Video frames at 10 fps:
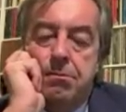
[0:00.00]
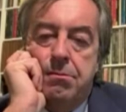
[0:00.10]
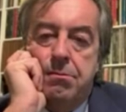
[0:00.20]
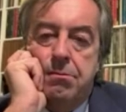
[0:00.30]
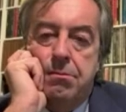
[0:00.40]

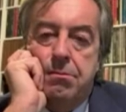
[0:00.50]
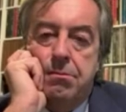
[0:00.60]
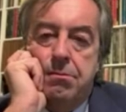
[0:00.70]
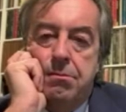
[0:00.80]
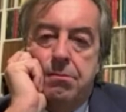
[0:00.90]

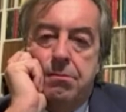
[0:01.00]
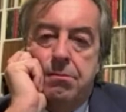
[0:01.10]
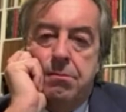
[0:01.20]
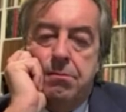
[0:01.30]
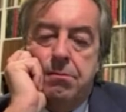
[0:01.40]

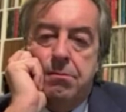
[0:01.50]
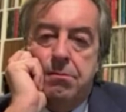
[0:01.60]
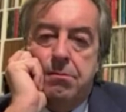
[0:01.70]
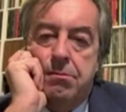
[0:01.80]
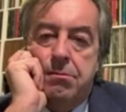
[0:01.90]

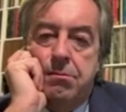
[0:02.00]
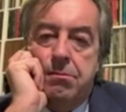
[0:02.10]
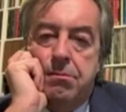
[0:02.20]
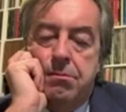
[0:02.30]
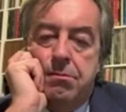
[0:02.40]

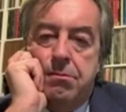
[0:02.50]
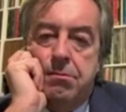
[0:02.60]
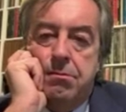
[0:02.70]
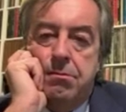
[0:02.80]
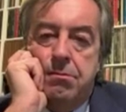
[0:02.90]

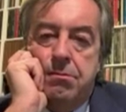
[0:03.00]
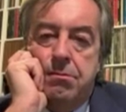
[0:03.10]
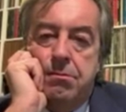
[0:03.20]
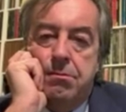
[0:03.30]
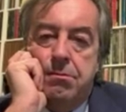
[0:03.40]

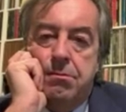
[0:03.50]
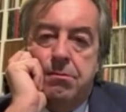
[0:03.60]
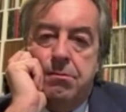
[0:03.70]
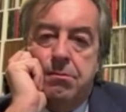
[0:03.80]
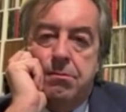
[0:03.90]

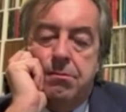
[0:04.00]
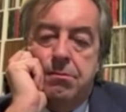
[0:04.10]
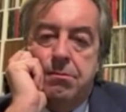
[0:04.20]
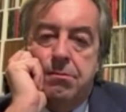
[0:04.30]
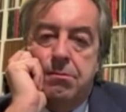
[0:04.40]

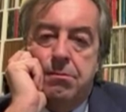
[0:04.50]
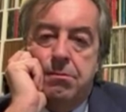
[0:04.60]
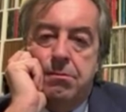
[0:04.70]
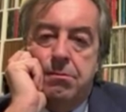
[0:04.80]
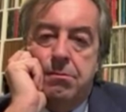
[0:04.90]

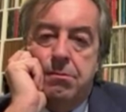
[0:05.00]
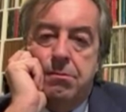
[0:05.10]
(silent)